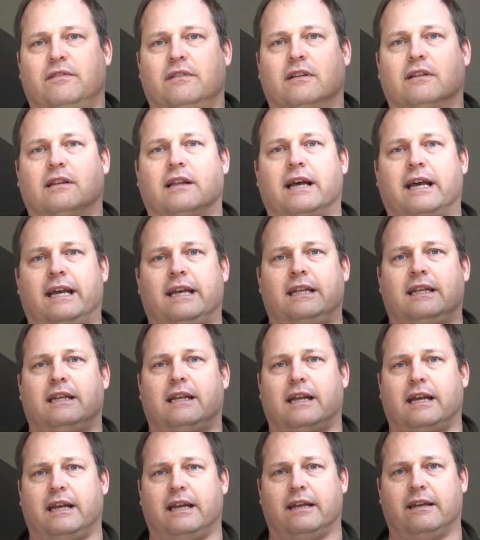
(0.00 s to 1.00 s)
the line,
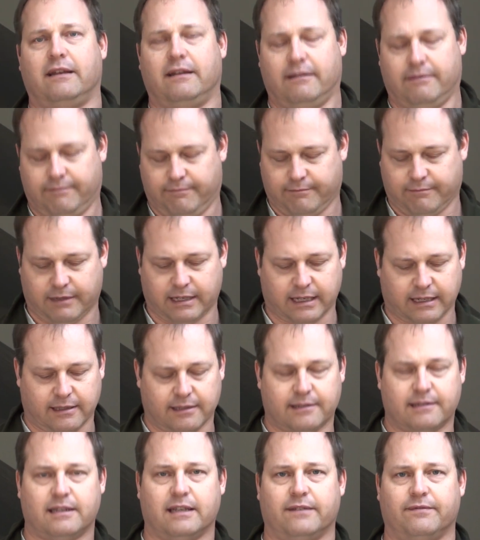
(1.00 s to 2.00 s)
and I got to
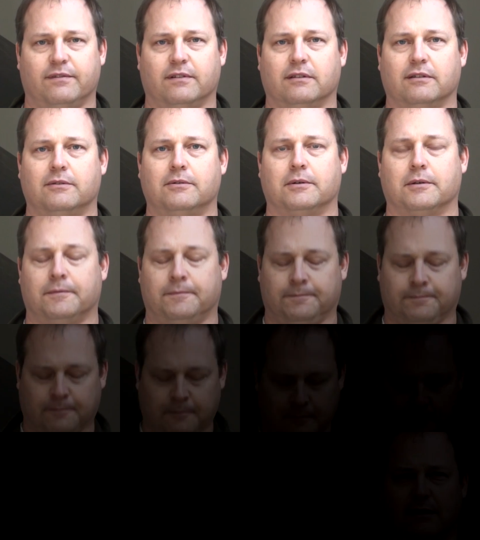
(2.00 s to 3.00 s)
save the lure.
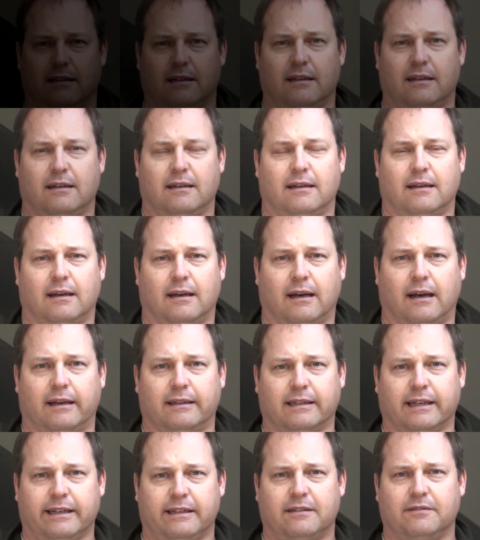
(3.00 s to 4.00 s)
I
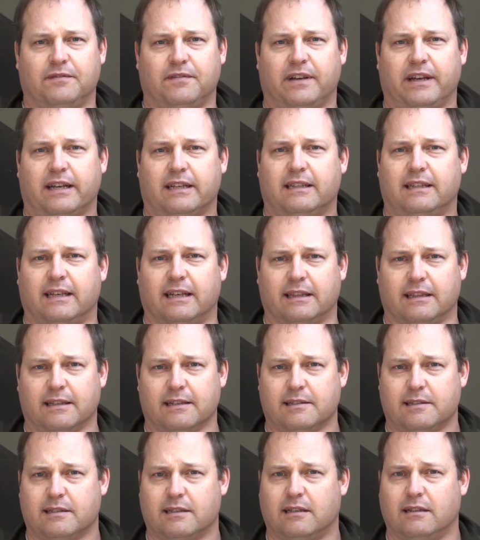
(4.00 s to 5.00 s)
like the fact that
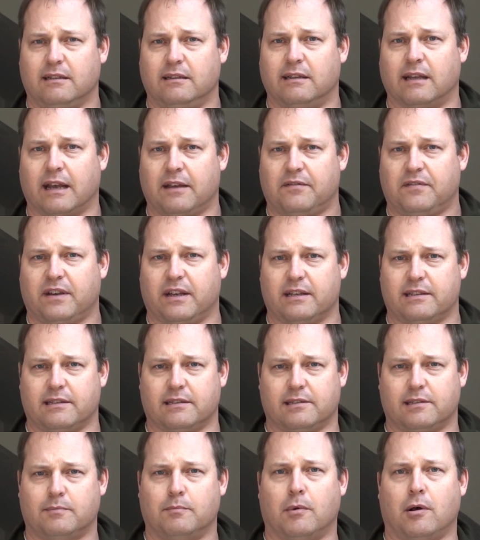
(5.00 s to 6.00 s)
this knife has a
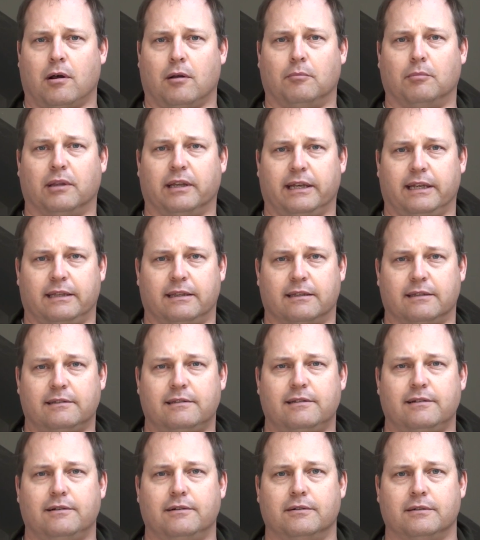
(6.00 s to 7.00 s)
small blade. The
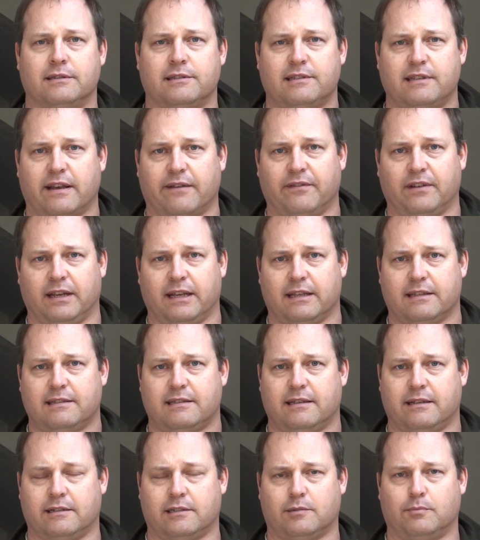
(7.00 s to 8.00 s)
2
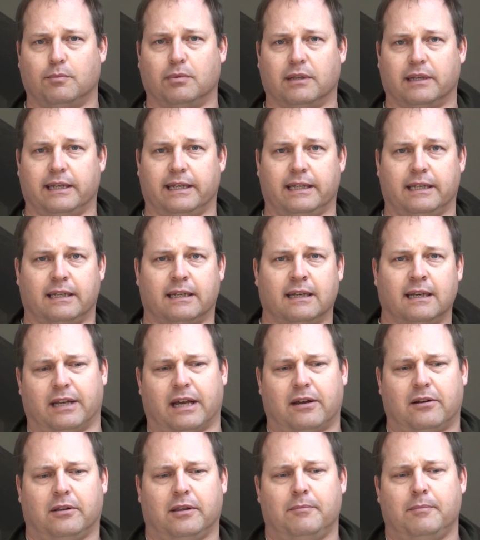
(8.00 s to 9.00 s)
7/8 inch blade
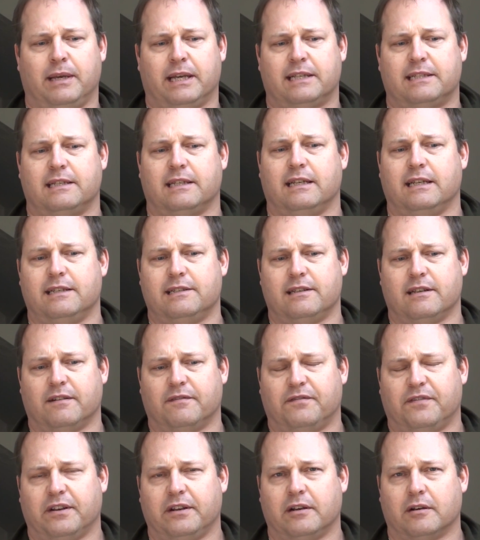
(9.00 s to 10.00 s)
not only makes it easy to
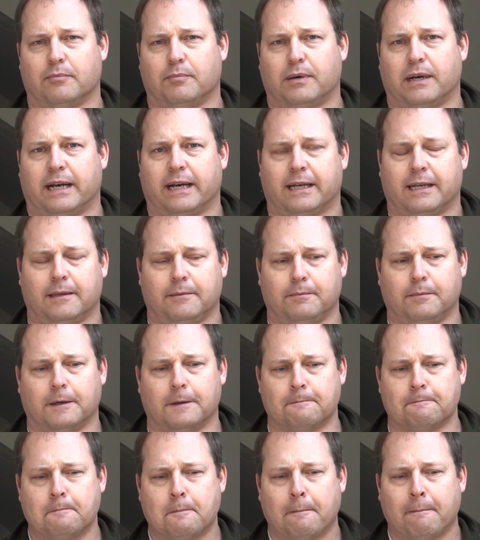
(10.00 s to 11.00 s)
fit in your pocket,
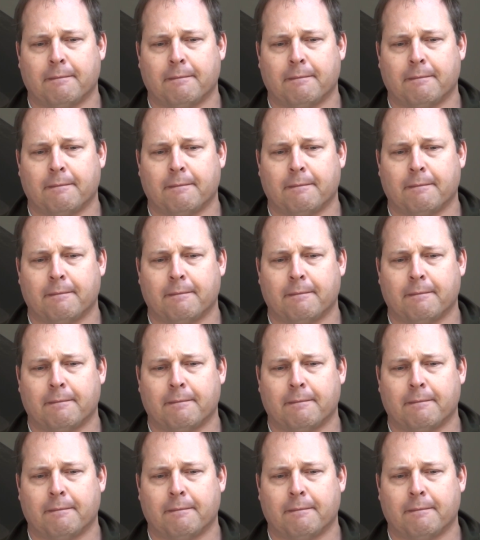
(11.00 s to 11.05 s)
but